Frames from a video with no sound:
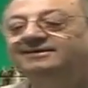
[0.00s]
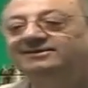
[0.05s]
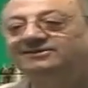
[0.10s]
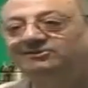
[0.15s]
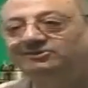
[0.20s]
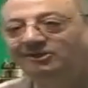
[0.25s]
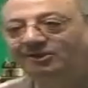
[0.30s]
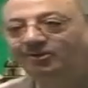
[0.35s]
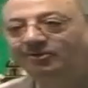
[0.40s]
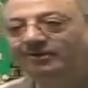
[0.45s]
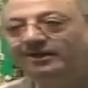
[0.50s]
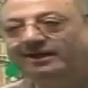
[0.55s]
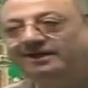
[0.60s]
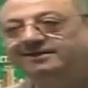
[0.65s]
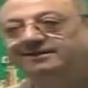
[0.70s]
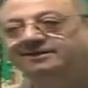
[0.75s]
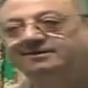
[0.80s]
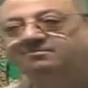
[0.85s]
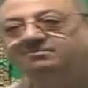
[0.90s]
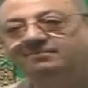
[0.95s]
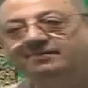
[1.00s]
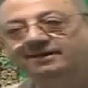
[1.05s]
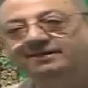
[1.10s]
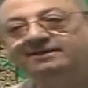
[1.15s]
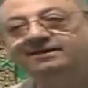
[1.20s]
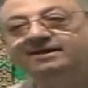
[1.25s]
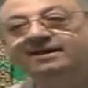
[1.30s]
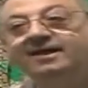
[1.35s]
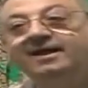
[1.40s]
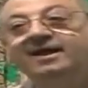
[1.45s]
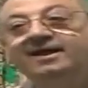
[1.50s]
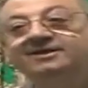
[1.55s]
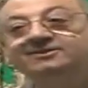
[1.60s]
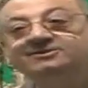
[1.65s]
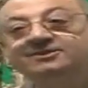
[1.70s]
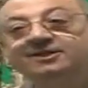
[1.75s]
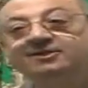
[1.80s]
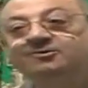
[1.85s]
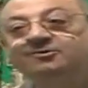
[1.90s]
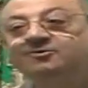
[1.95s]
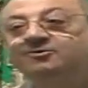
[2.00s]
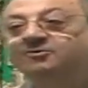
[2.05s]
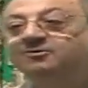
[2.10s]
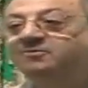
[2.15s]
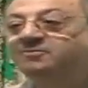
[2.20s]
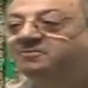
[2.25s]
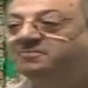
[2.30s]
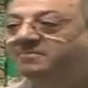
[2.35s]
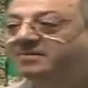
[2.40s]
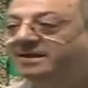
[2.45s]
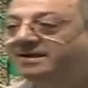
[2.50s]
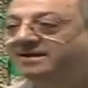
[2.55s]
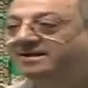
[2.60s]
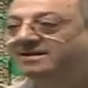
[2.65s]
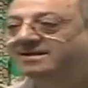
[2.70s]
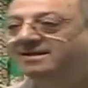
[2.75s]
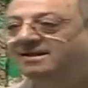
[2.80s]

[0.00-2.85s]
See, look at it. Man ahsanu min